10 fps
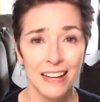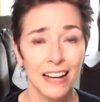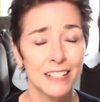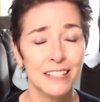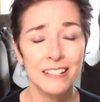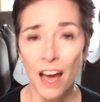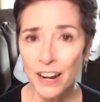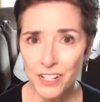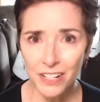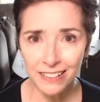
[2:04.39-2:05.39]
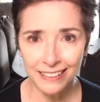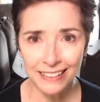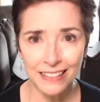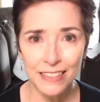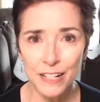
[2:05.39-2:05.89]

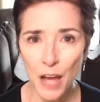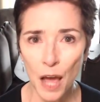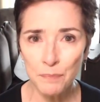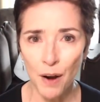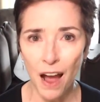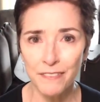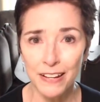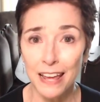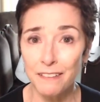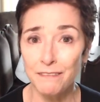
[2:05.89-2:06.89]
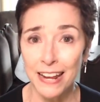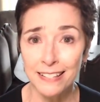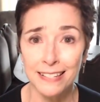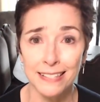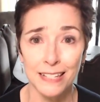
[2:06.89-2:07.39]
Astonishingly, the nonprofit
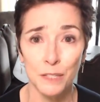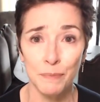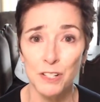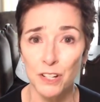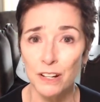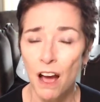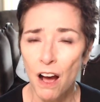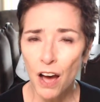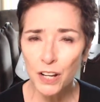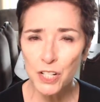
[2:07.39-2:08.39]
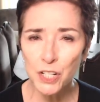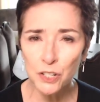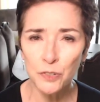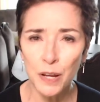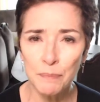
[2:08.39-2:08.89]
advances its mission on a
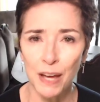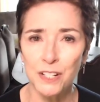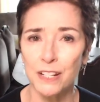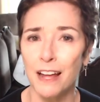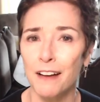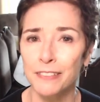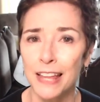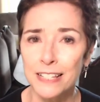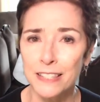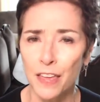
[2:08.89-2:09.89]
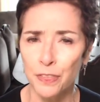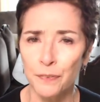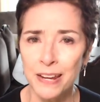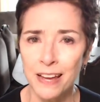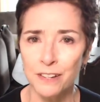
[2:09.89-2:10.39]
shoestring budget of less than
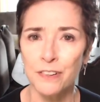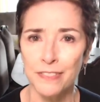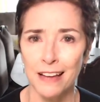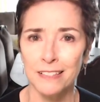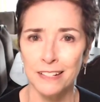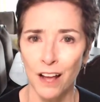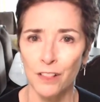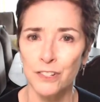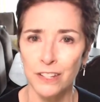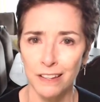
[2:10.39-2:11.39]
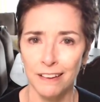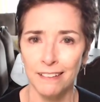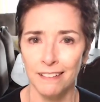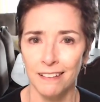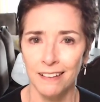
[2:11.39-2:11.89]
$300,000 a
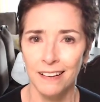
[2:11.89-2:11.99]
year.